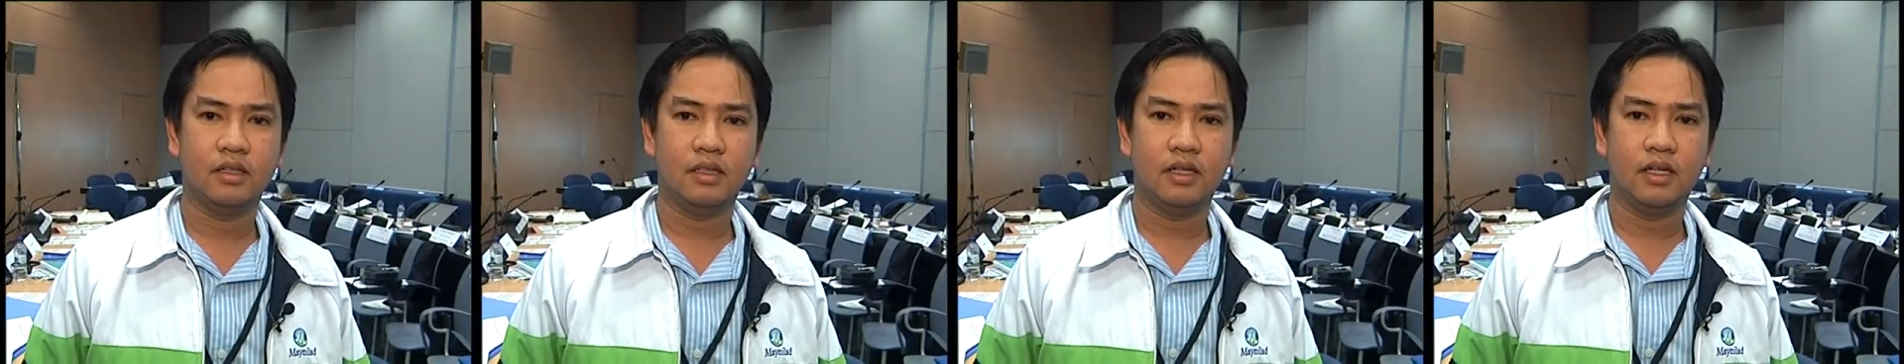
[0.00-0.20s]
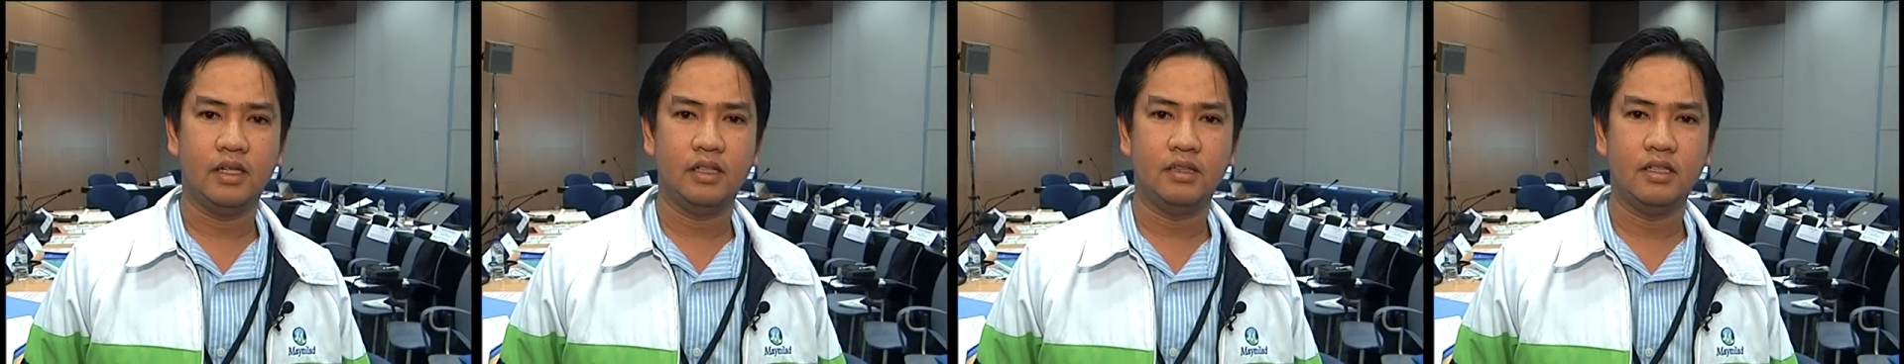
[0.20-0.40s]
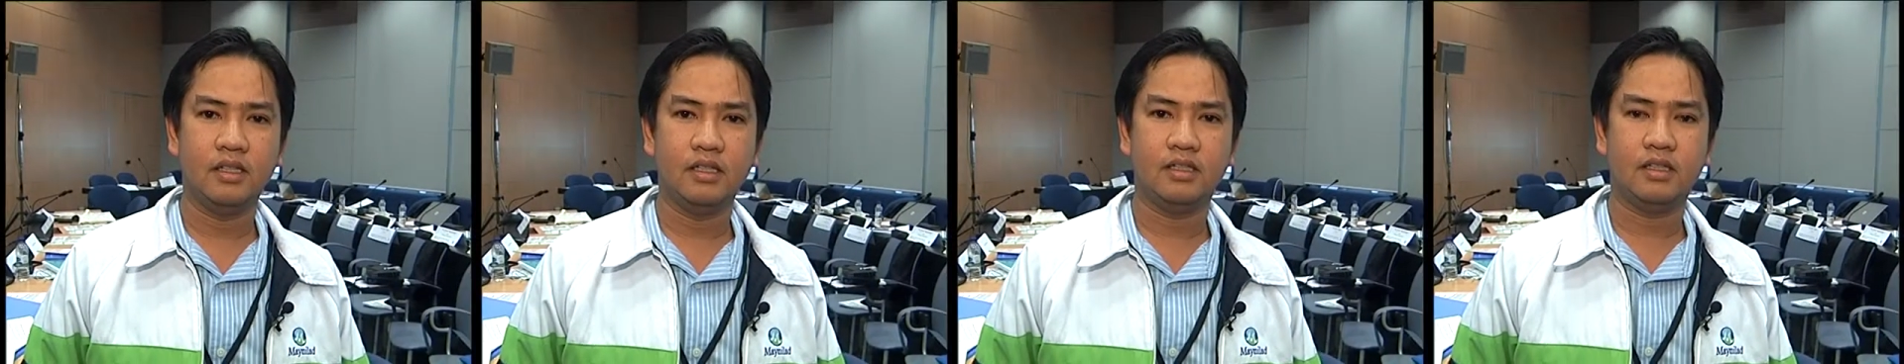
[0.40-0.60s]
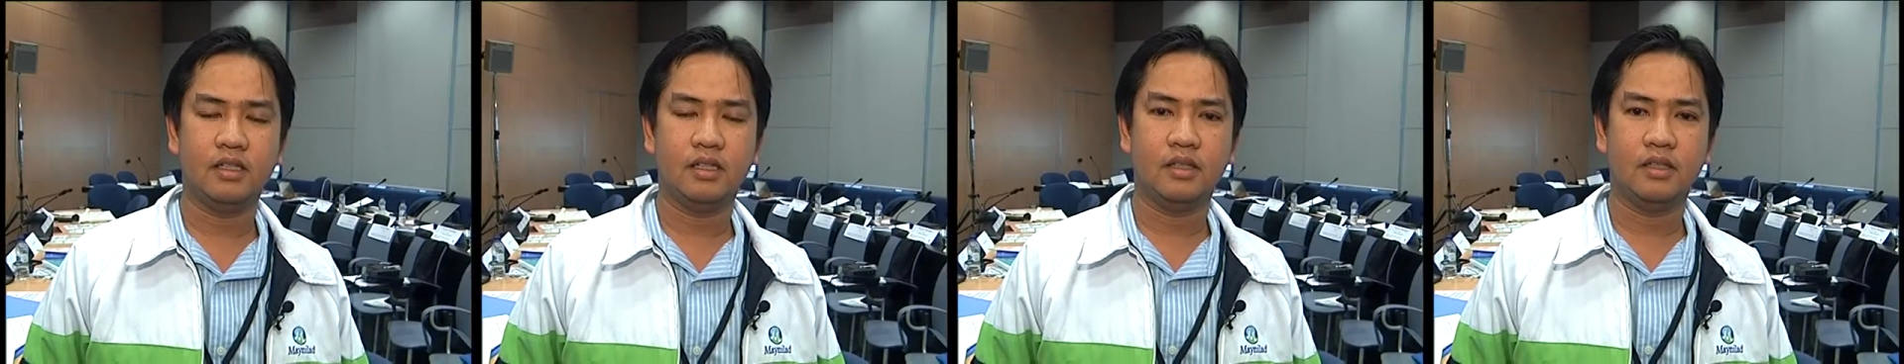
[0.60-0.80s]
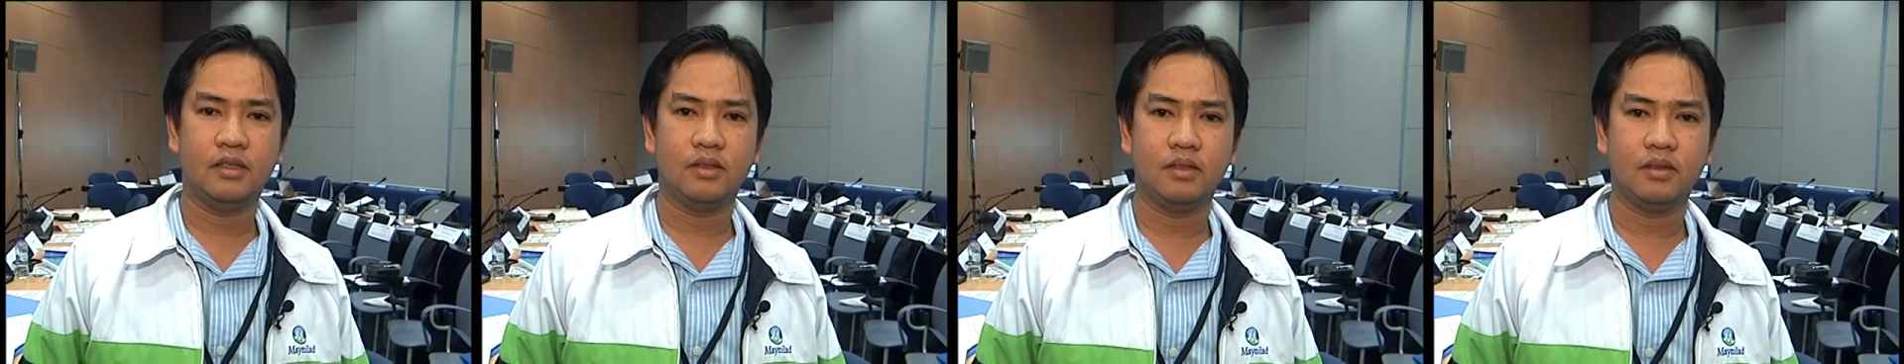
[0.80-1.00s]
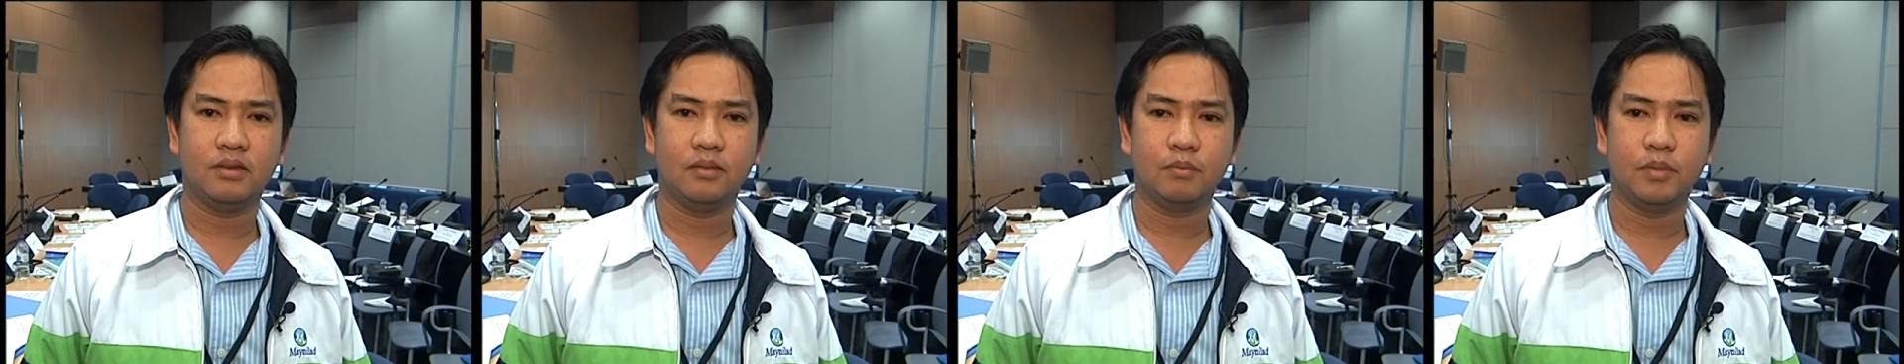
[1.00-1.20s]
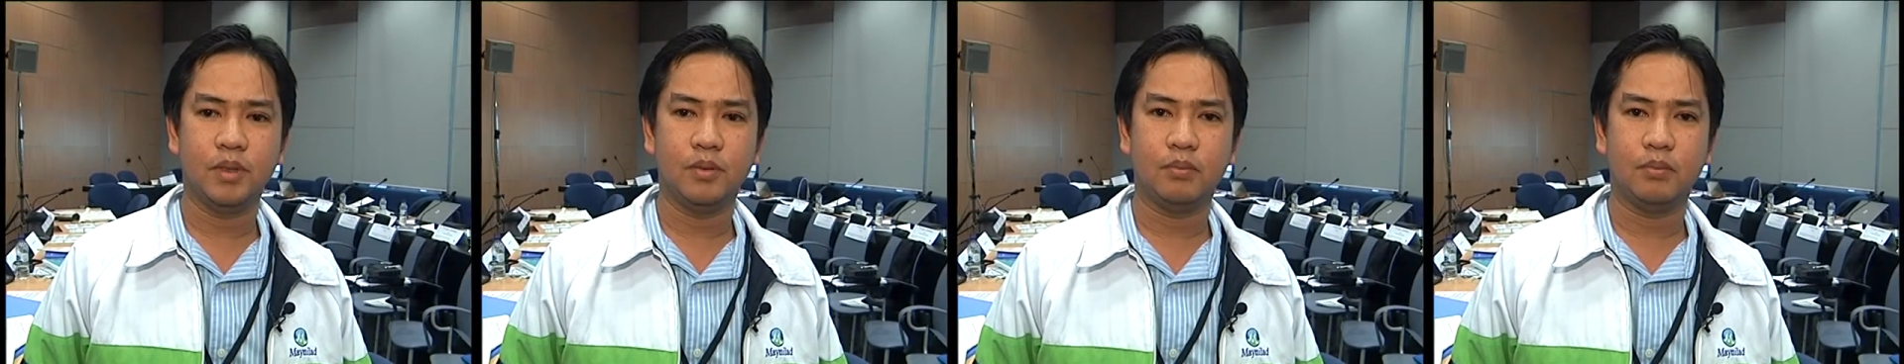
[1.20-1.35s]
I think the